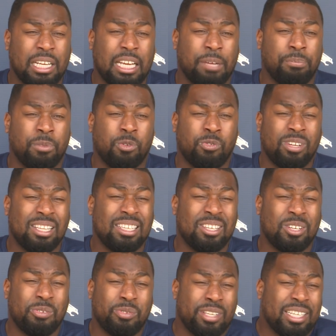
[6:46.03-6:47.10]
and but really you
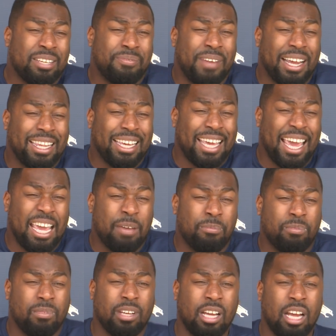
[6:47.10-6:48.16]
can really affect the game.